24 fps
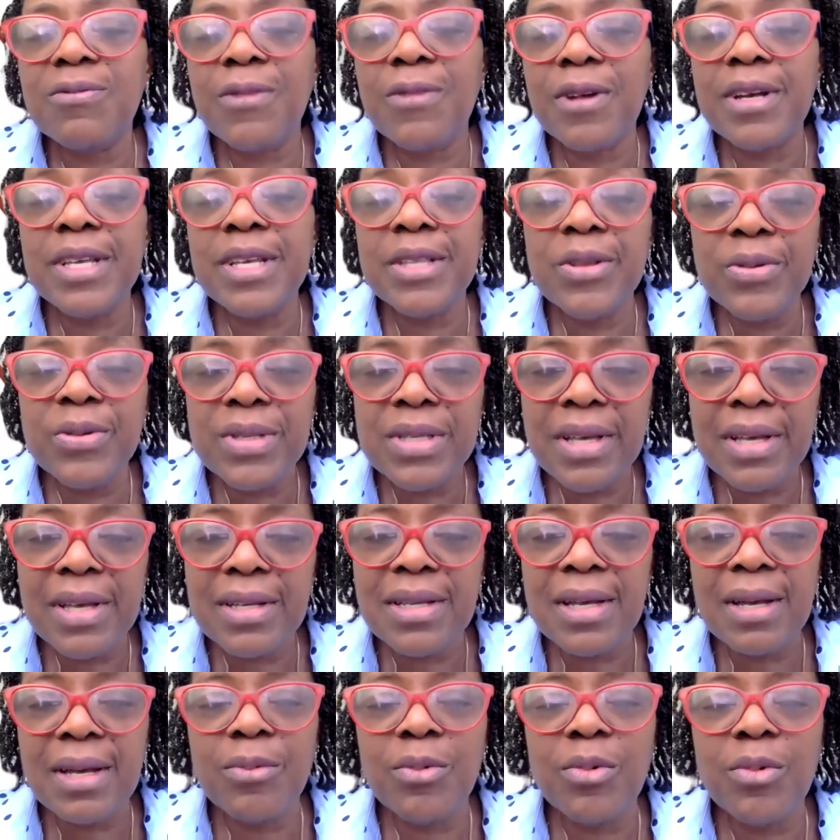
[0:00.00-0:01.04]
very noted,
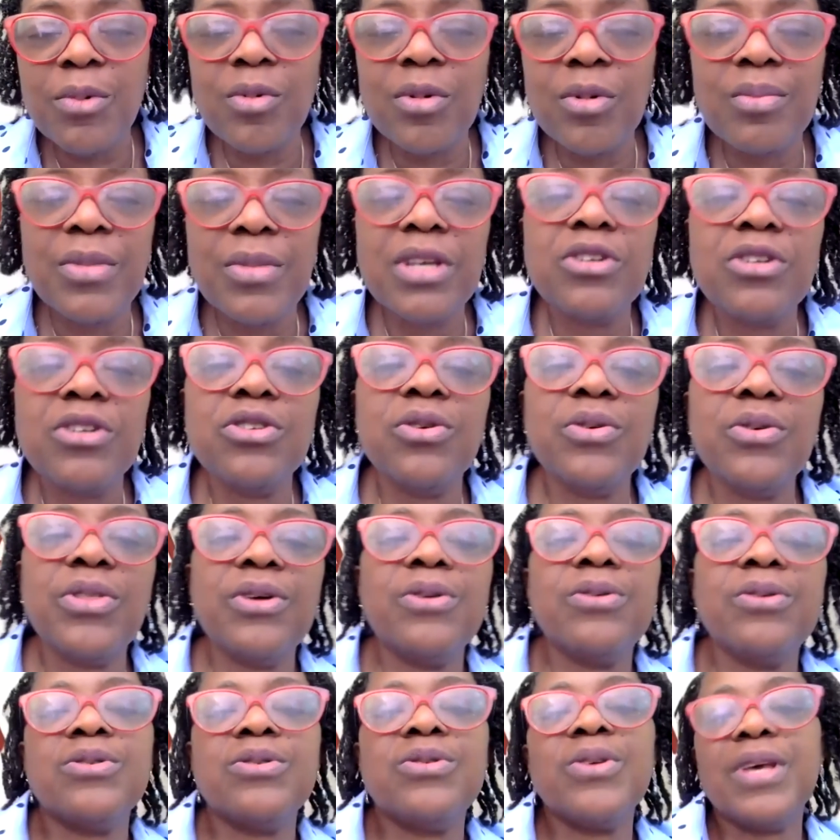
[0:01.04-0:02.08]
and we will make sure they
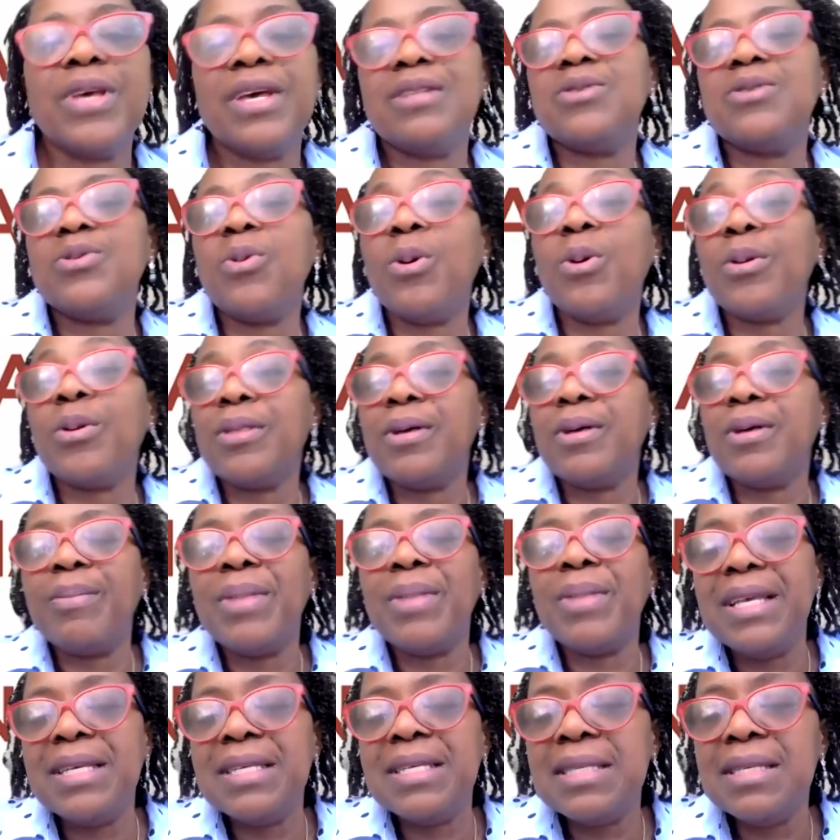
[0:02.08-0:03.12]
also get to other
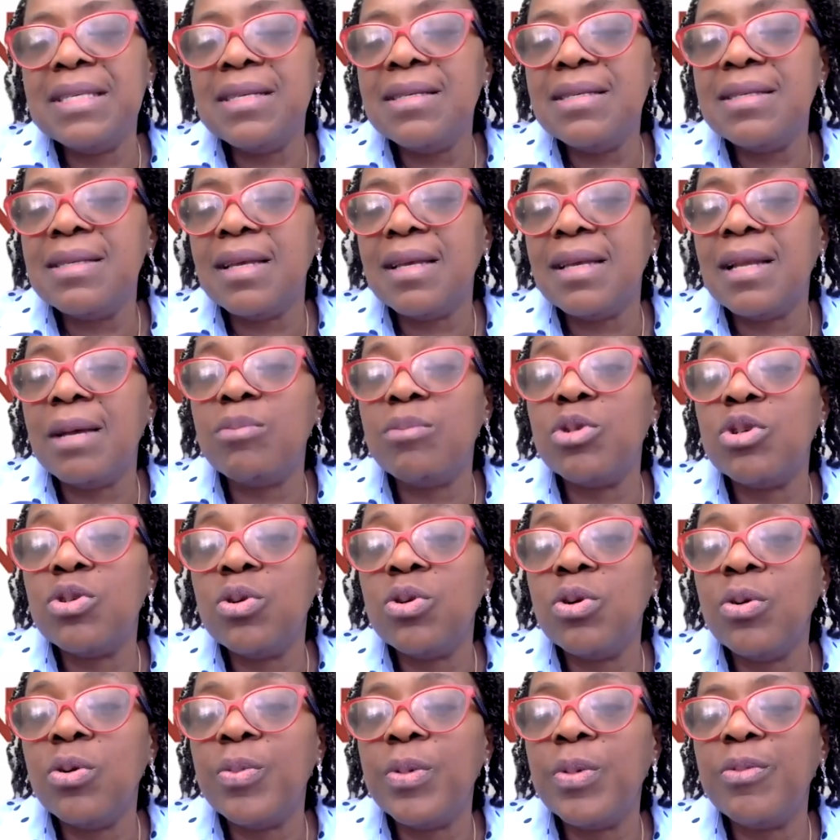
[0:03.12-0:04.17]
places, and I'm
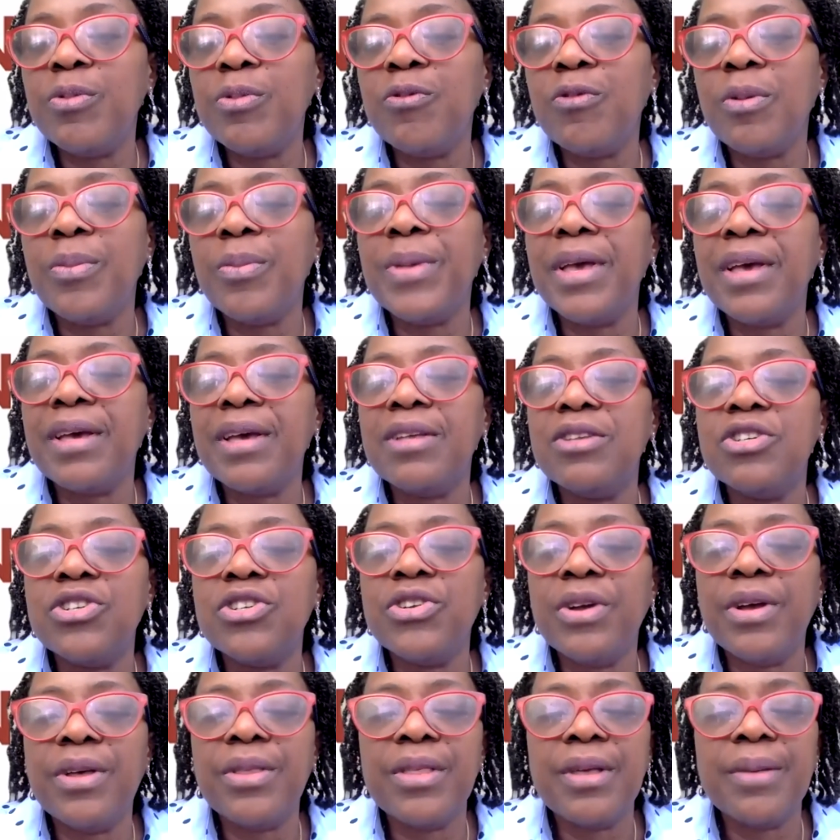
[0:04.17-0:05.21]
sure people from here can
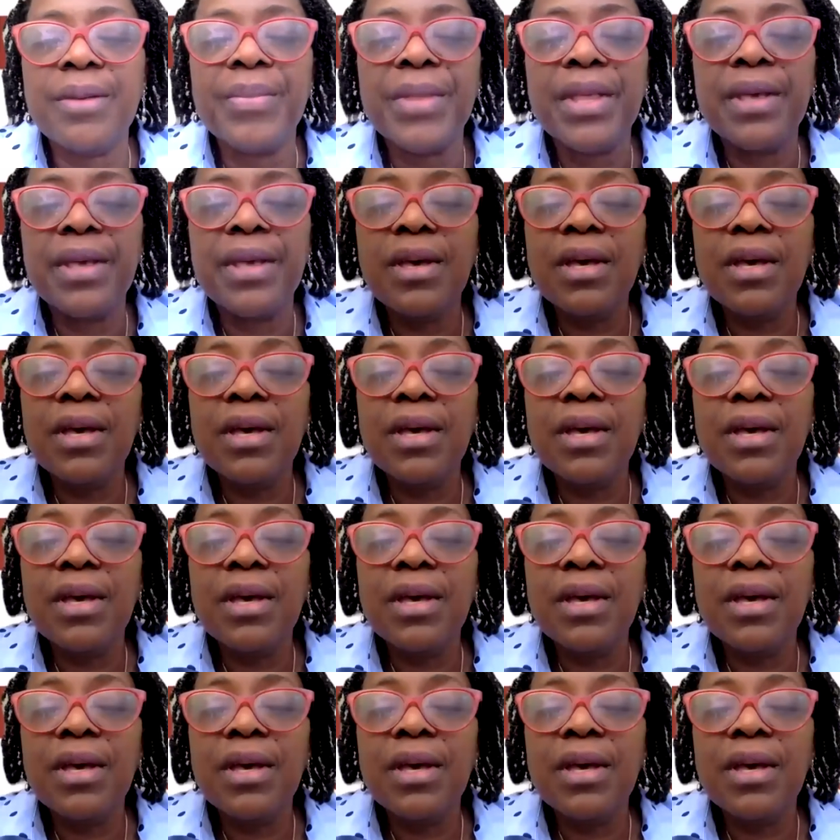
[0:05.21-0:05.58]
share them.